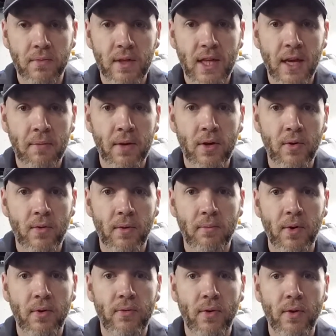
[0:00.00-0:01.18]
chemical
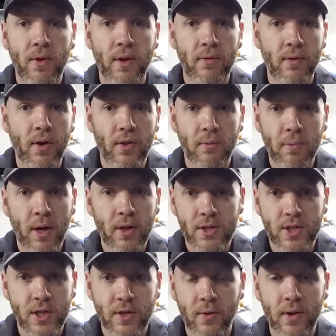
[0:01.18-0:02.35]
removal of all the
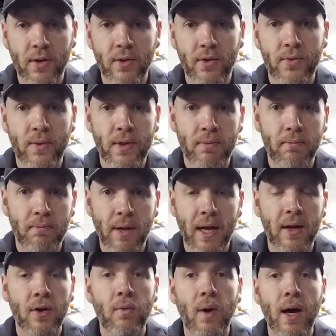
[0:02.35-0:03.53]
polishing oils with
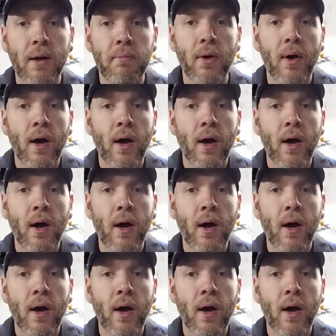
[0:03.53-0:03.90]
panel wipe,